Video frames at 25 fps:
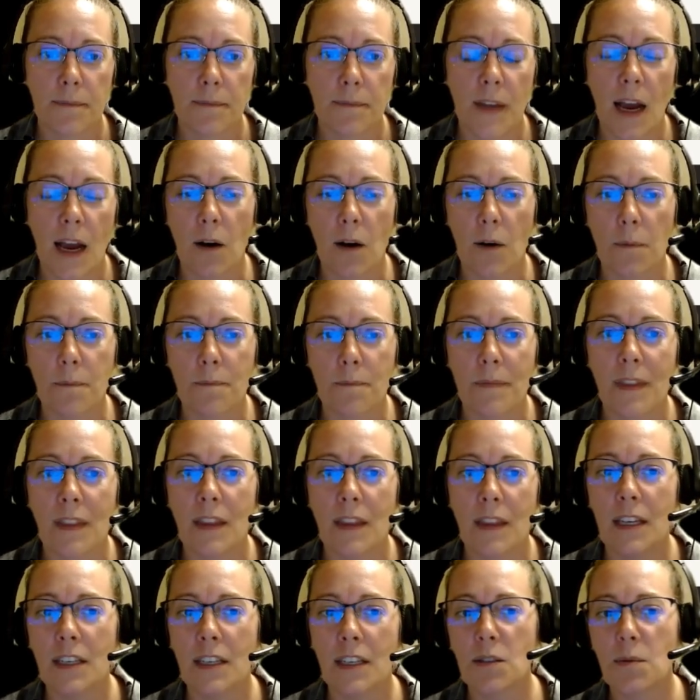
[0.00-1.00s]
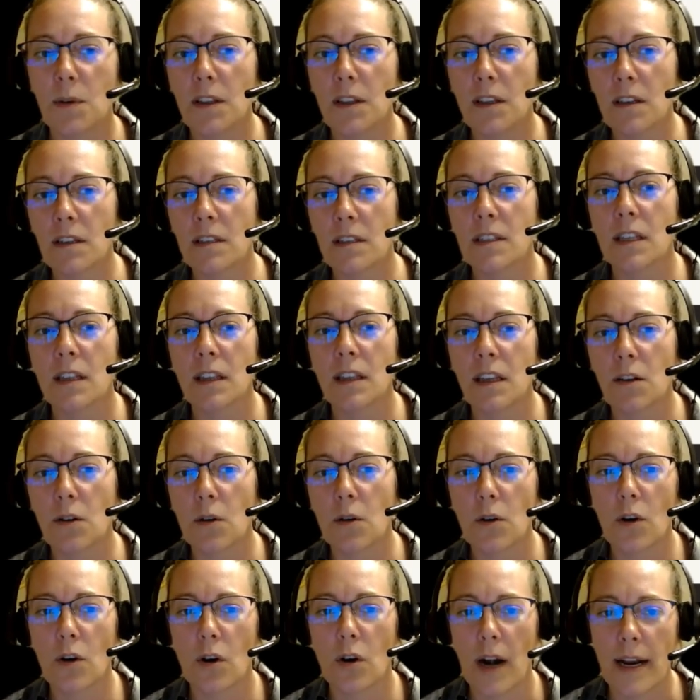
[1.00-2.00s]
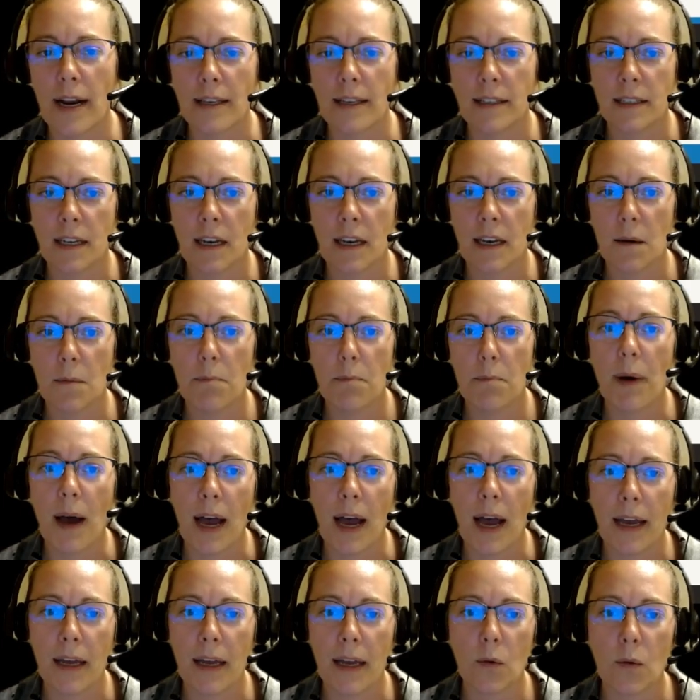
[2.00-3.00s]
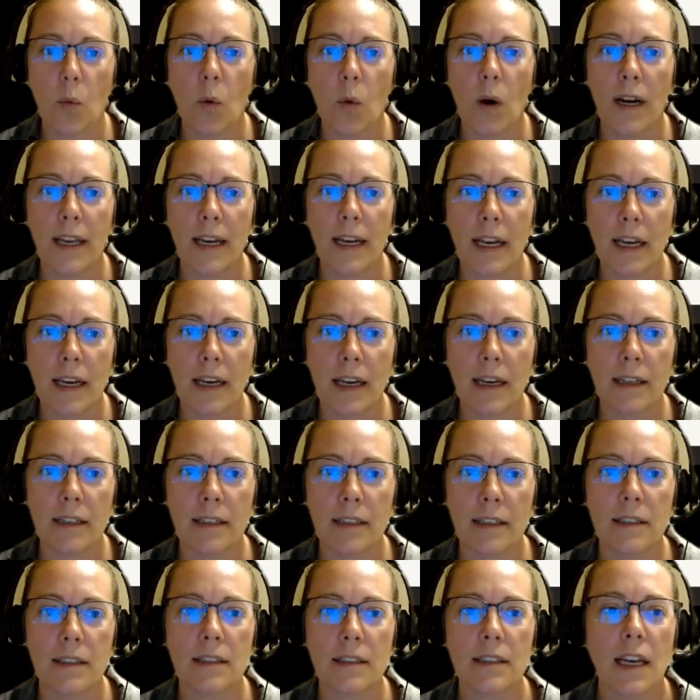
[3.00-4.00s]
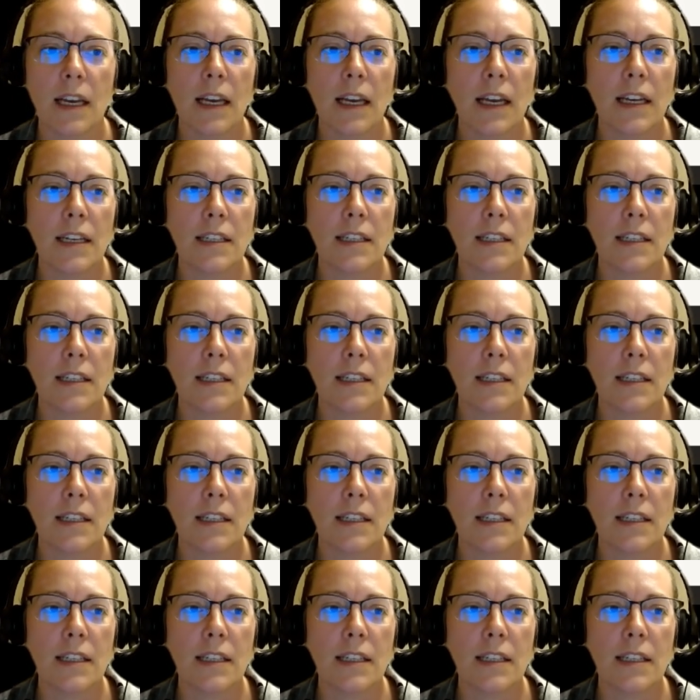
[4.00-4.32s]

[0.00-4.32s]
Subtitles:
Now, this one looks a little crazy, but what it is